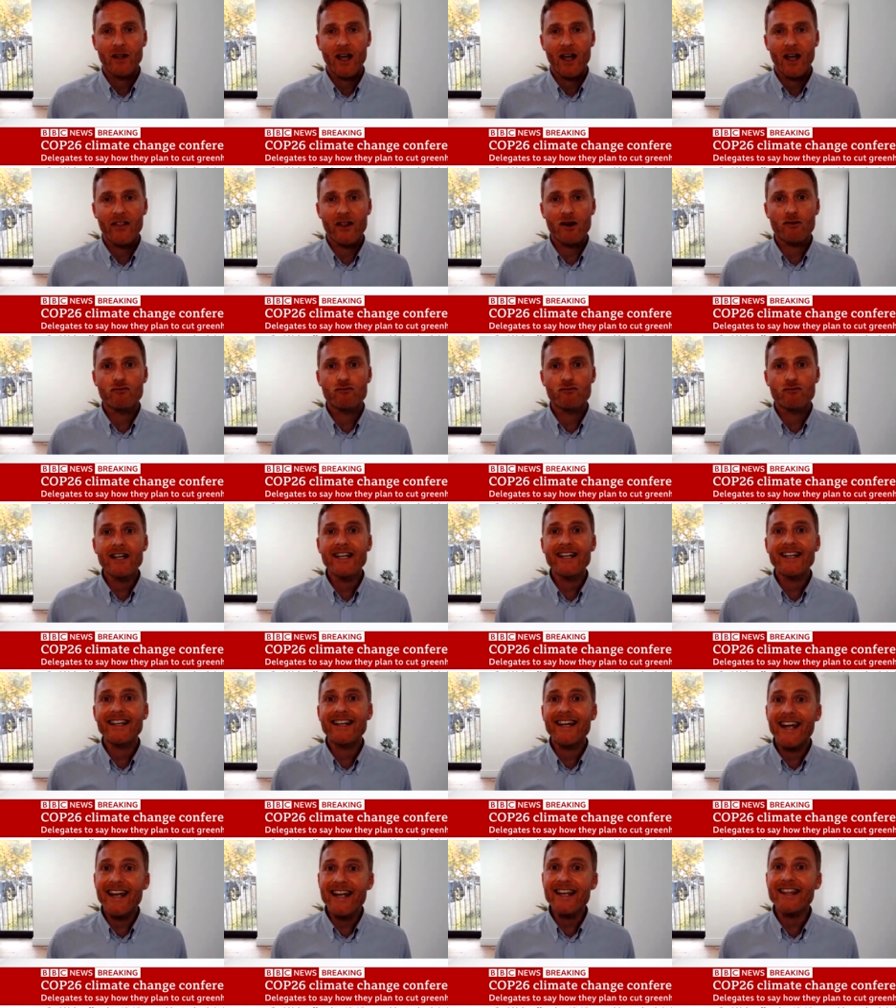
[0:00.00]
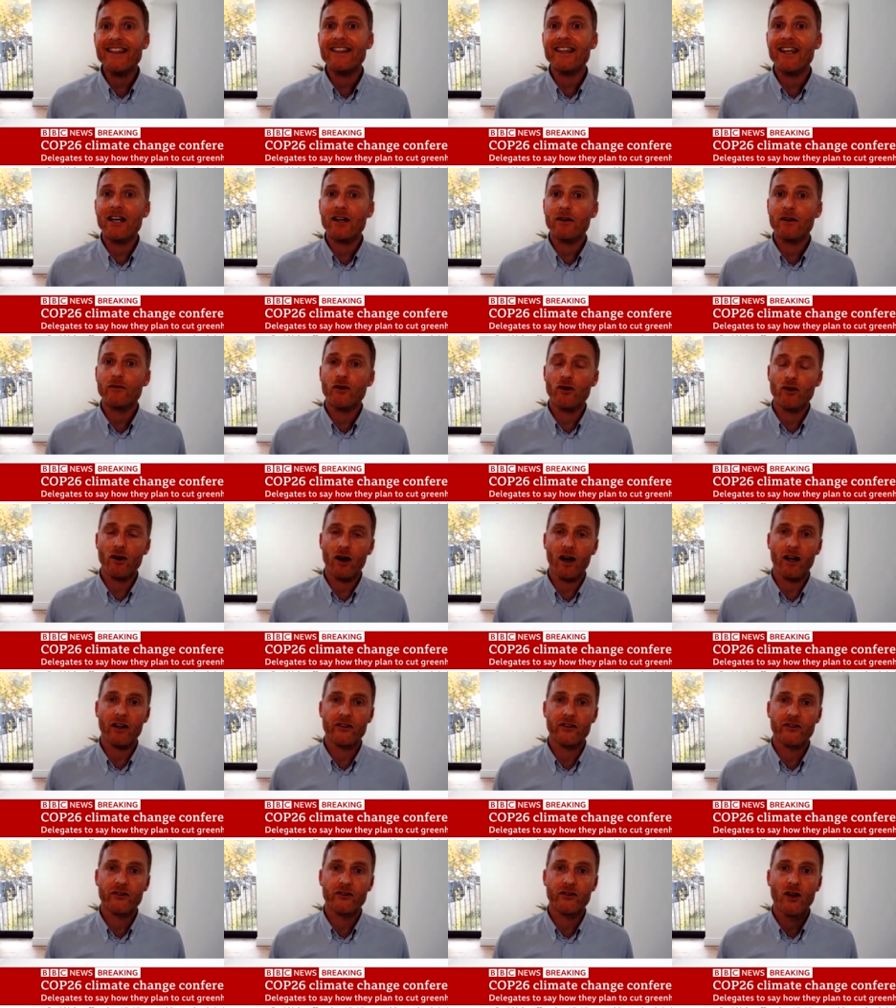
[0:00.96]
And the really key thing for
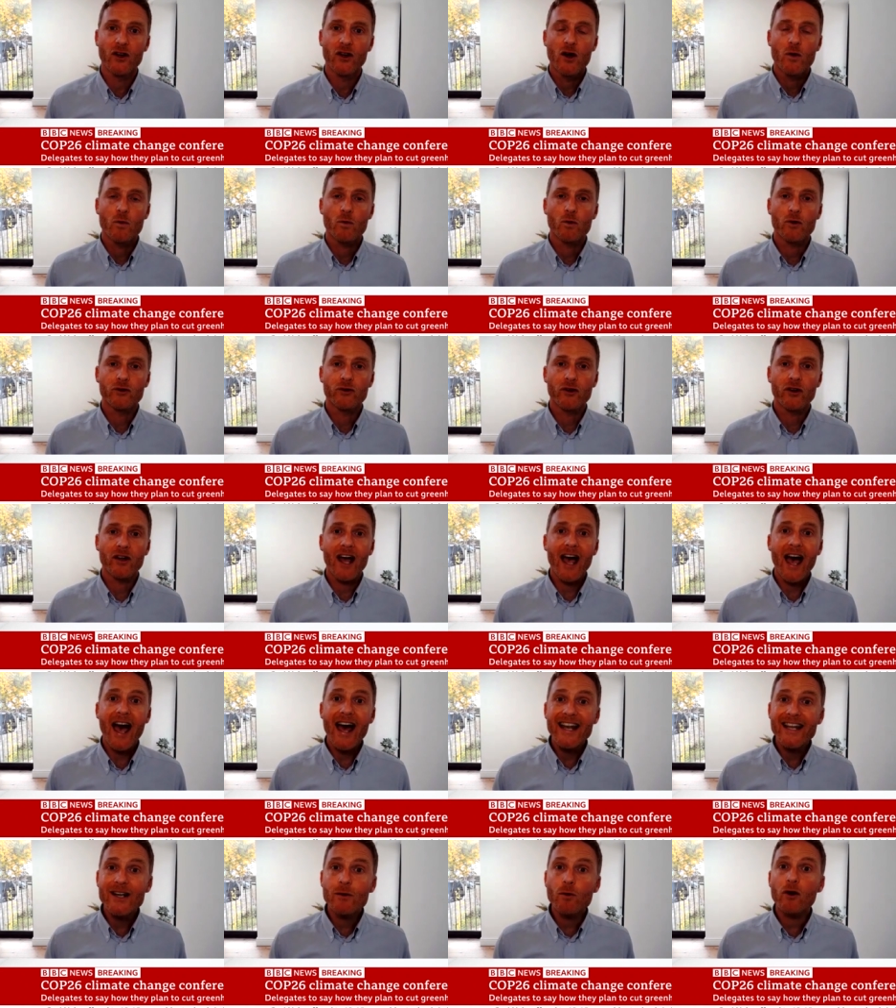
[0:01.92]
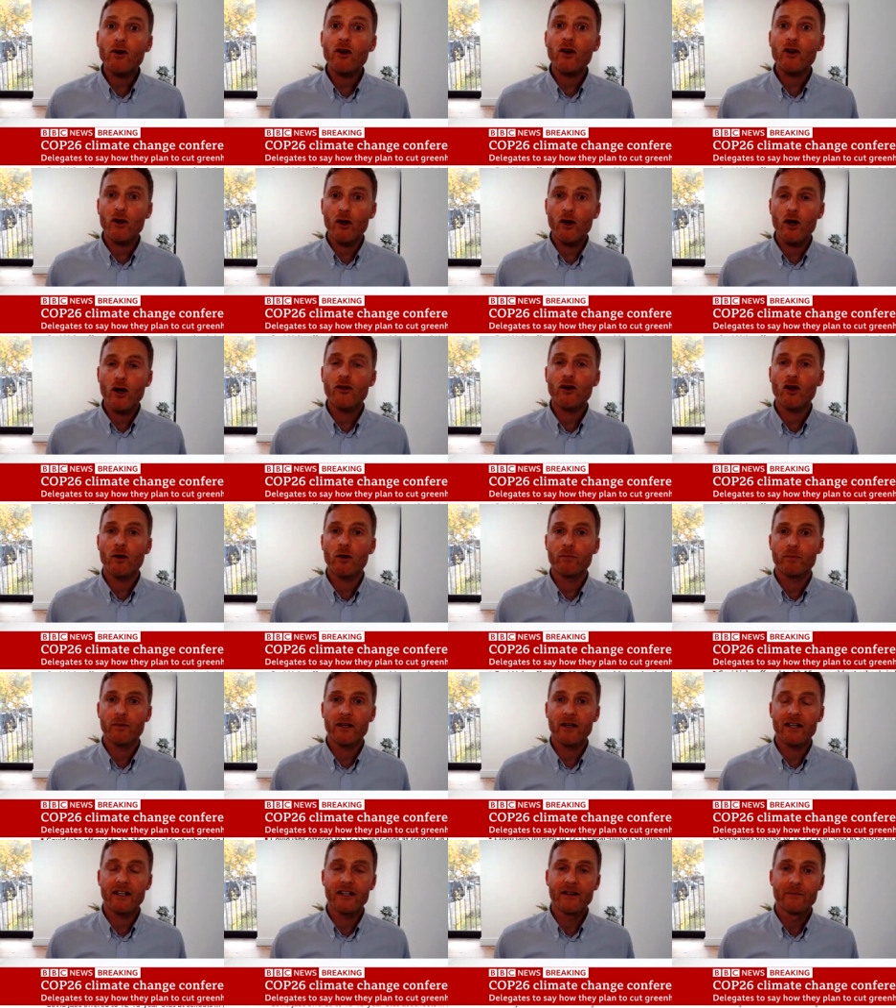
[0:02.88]
us was that anyone on earth could
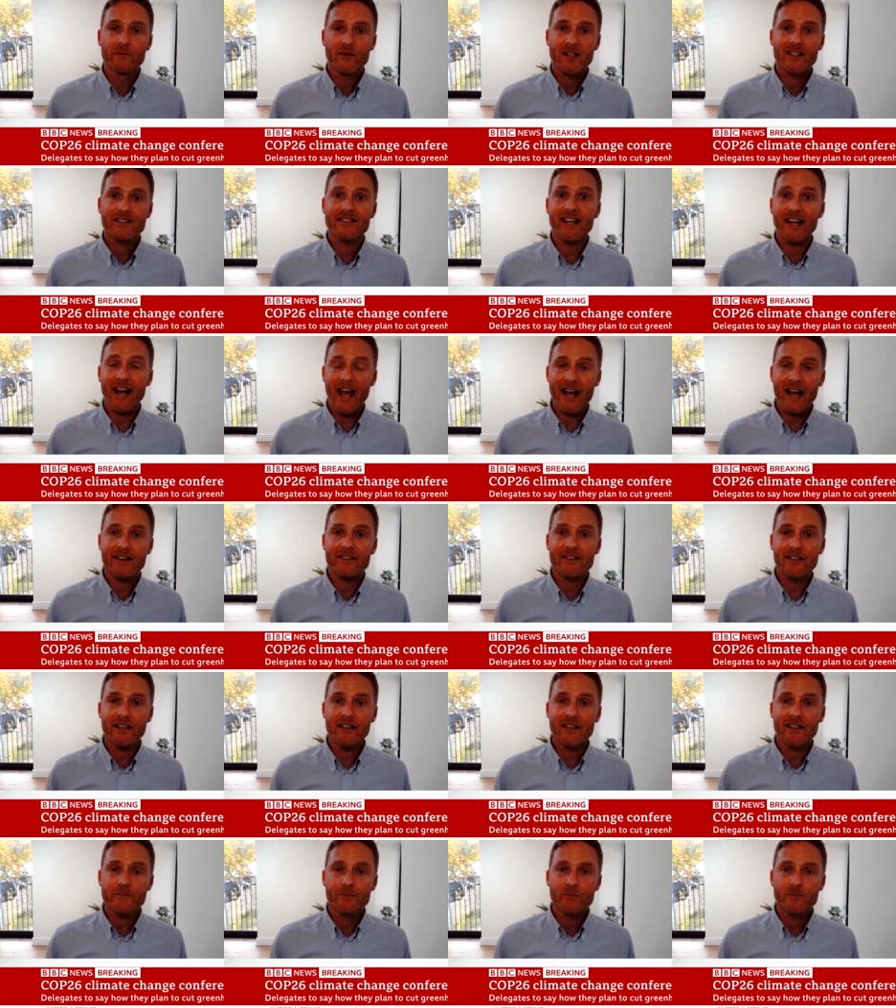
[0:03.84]
be selected